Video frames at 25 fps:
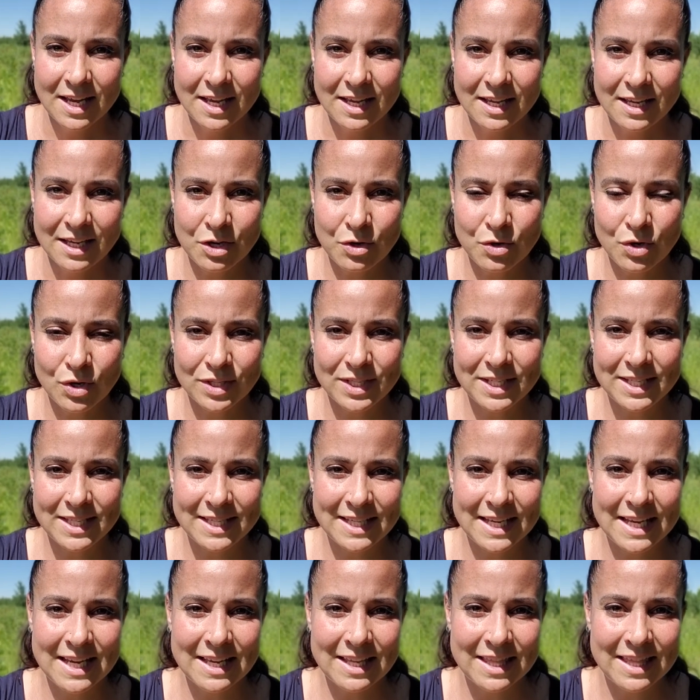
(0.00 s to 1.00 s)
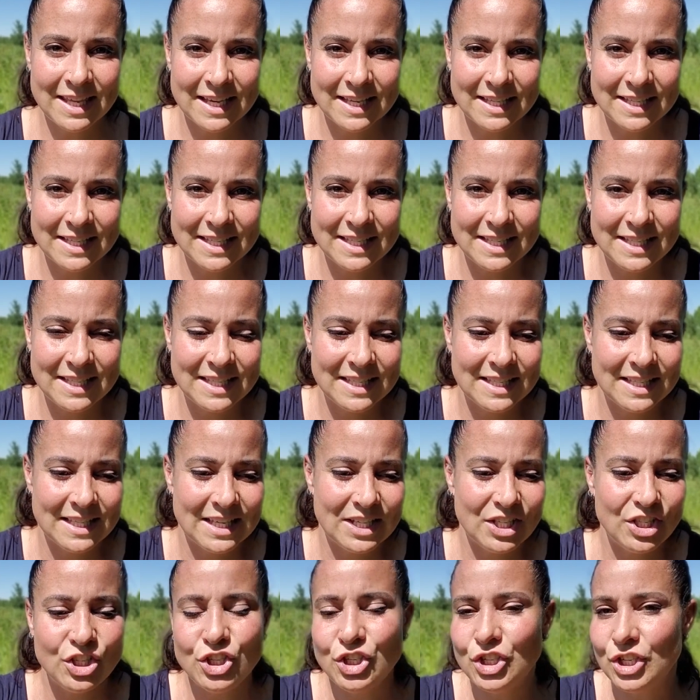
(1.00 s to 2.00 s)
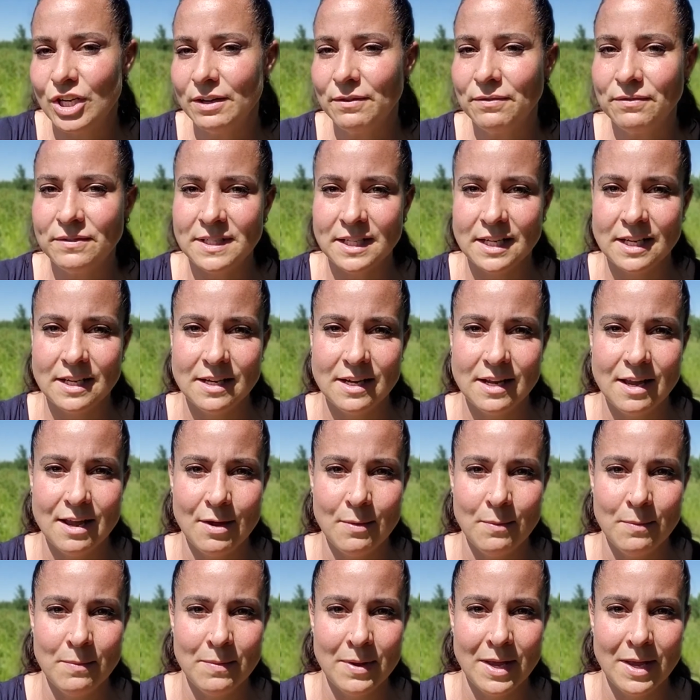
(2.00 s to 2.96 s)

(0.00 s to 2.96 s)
you could see this shift in him